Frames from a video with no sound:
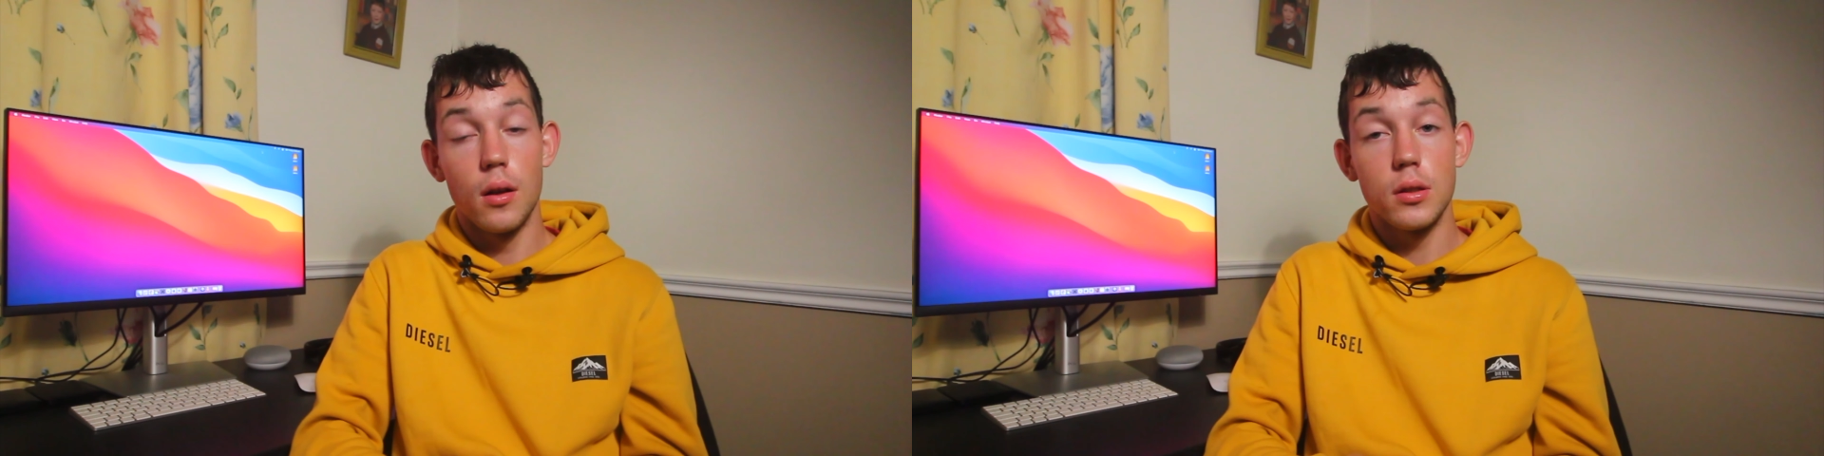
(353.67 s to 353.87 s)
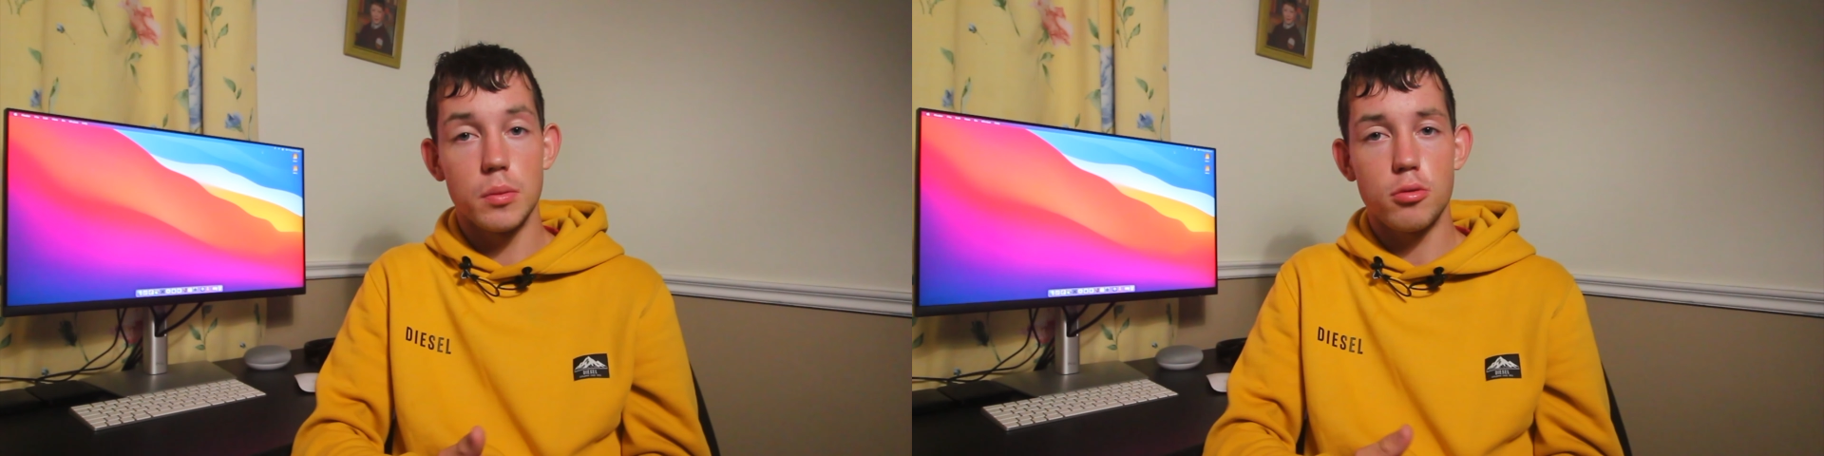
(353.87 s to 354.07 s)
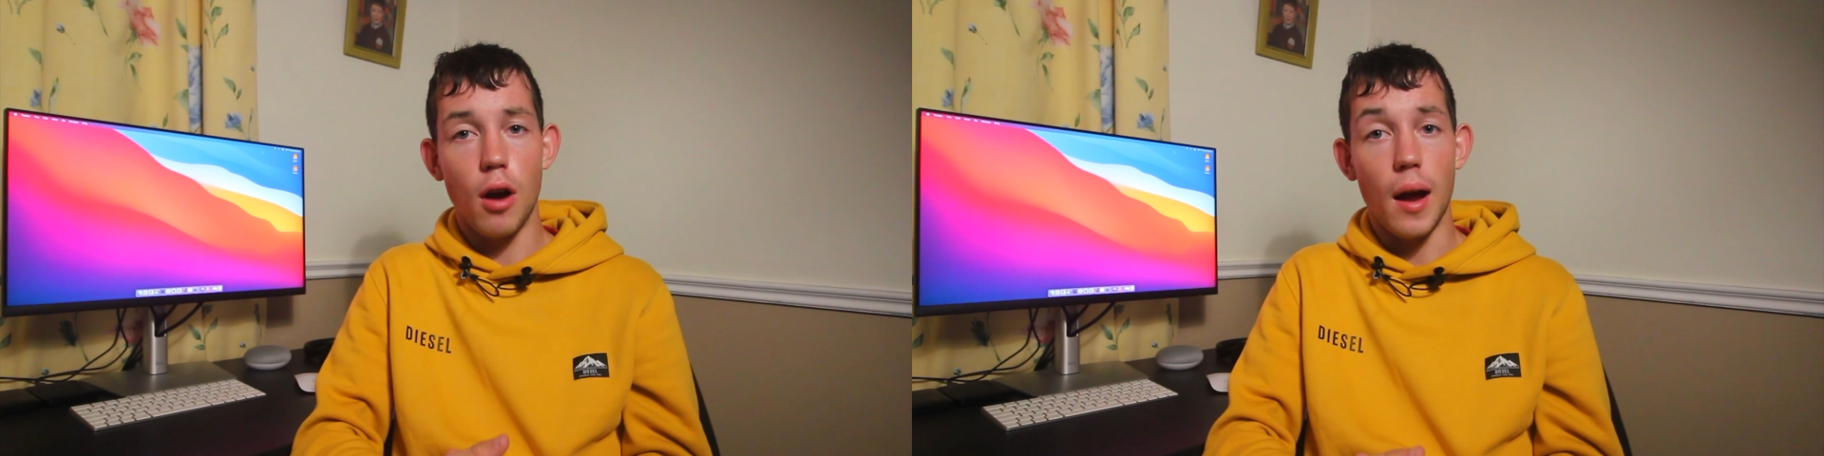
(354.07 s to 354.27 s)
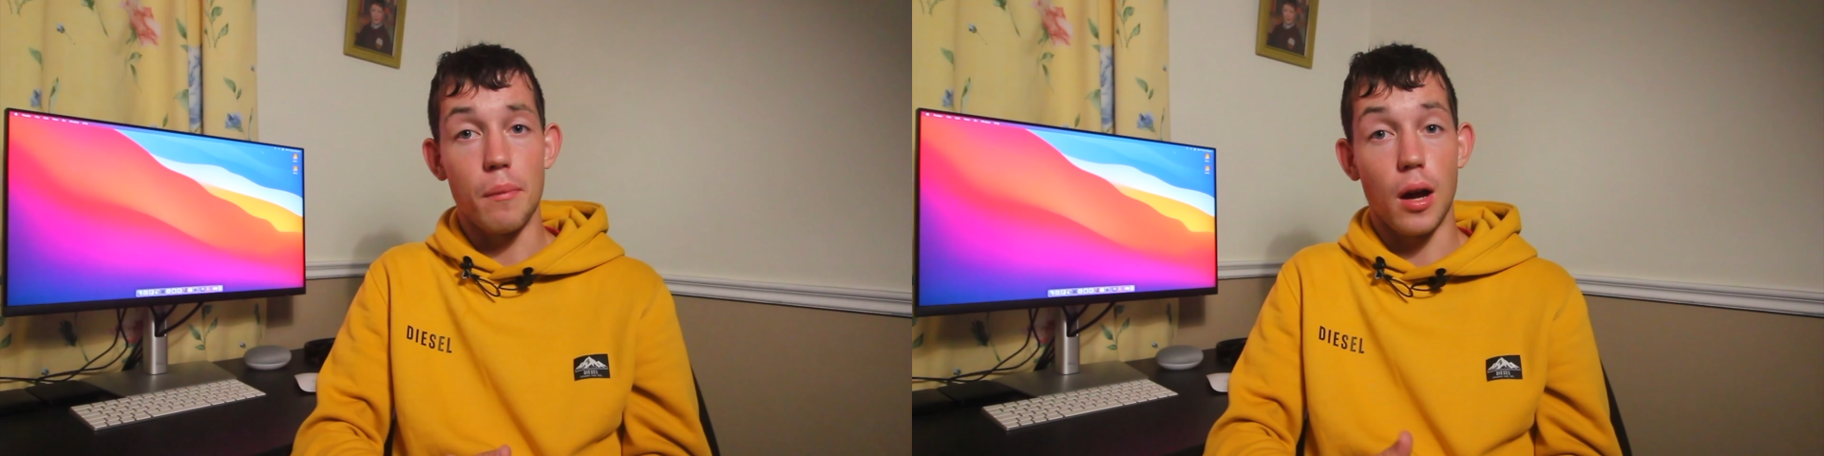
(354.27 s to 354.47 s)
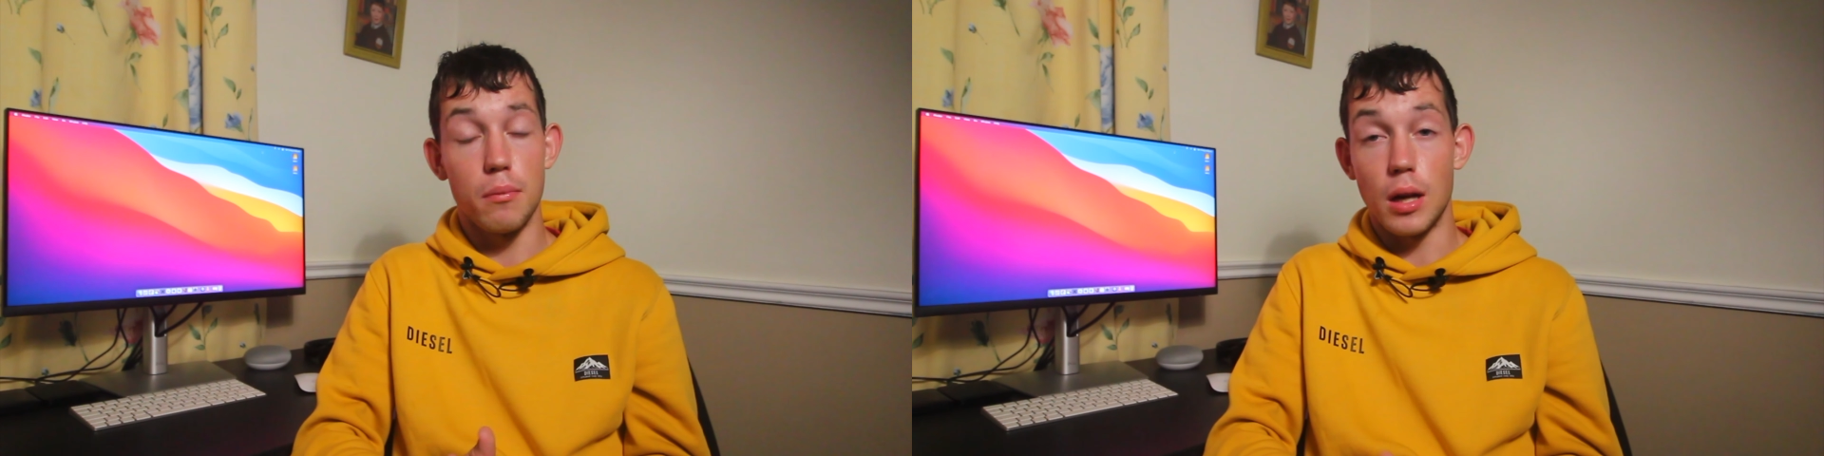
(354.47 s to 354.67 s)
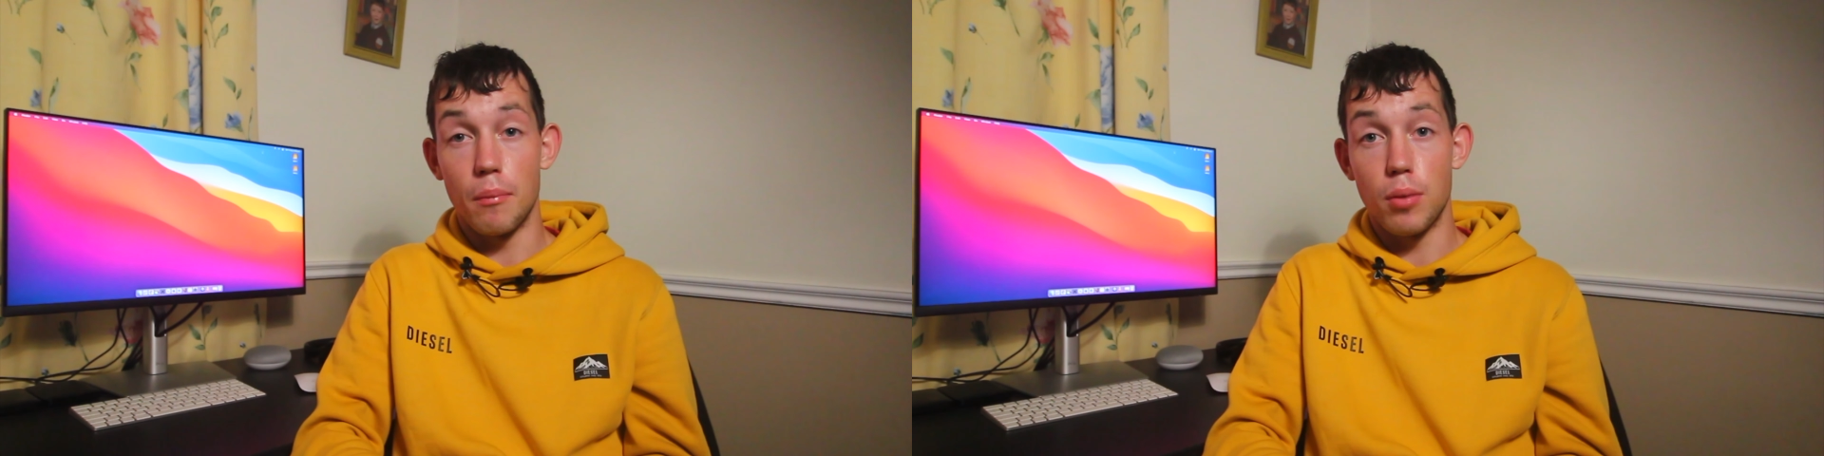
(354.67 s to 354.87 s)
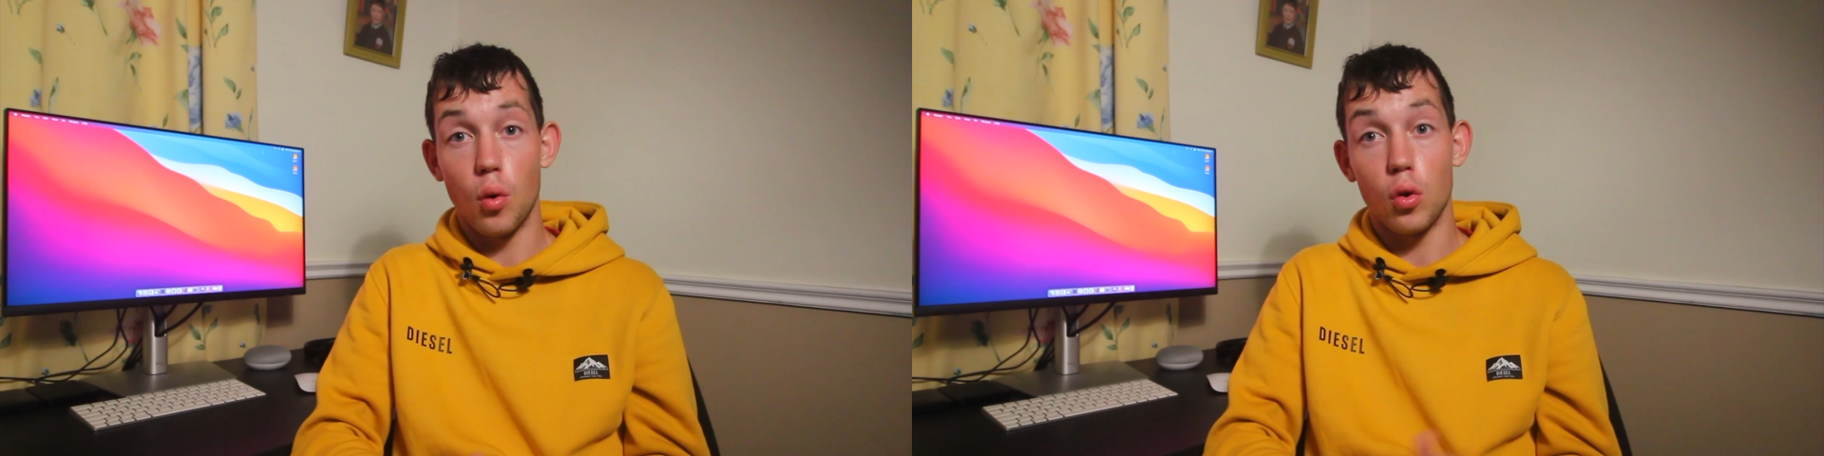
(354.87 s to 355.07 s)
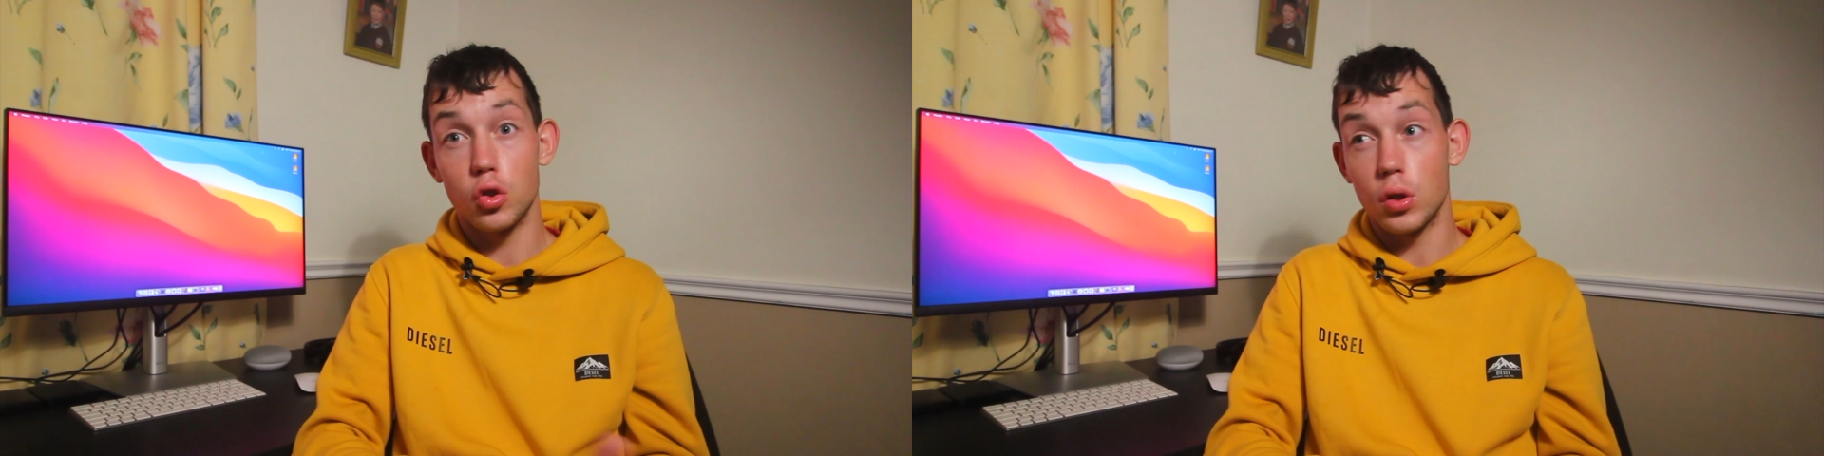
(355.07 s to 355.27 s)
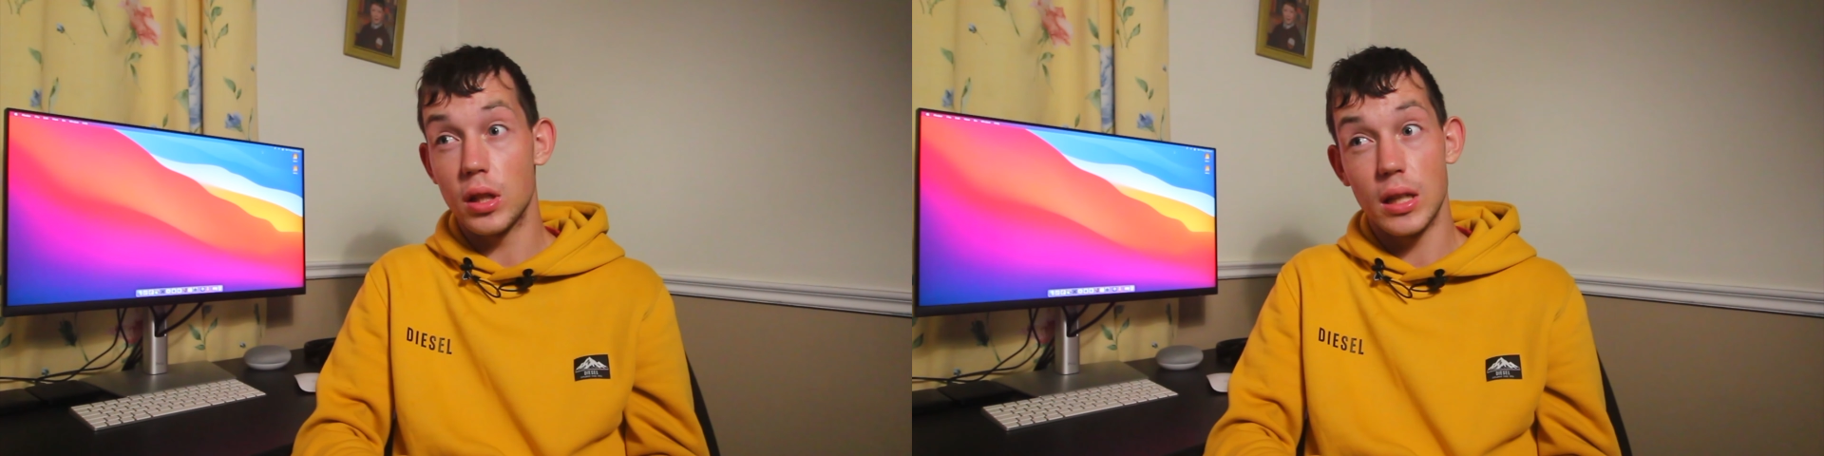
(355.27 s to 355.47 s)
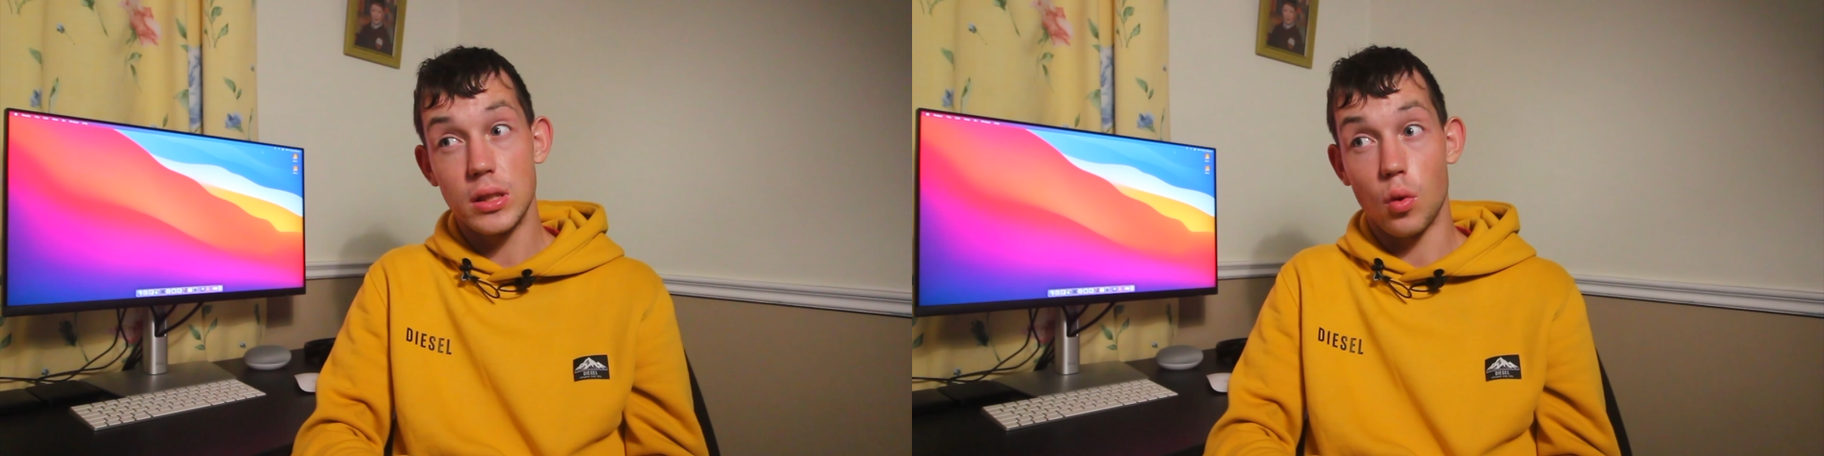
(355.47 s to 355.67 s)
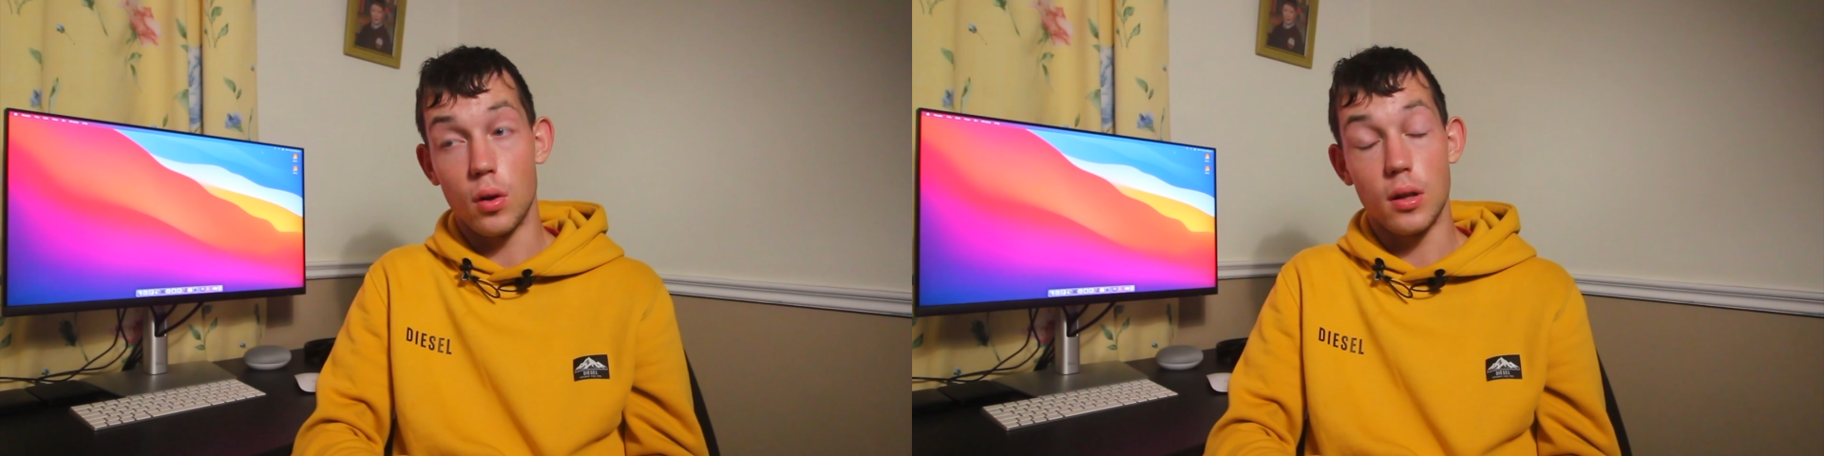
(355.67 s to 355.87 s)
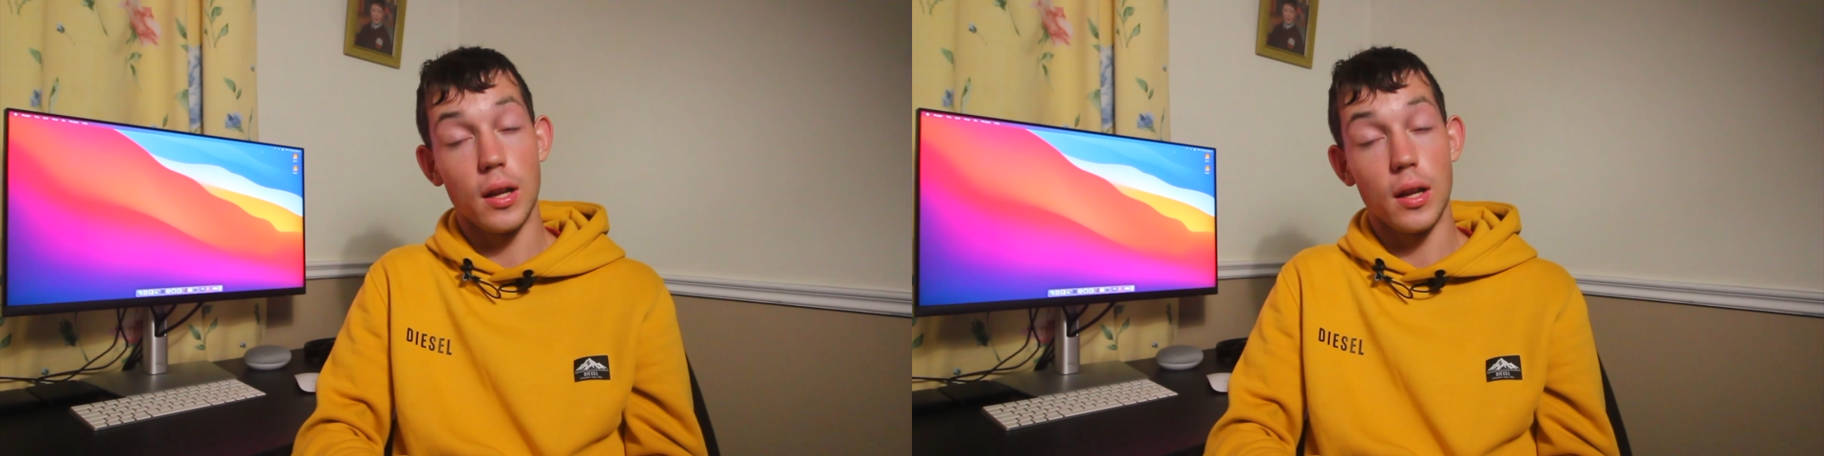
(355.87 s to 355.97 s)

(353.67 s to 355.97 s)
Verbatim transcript: subscribe, comment down below or join the Discord.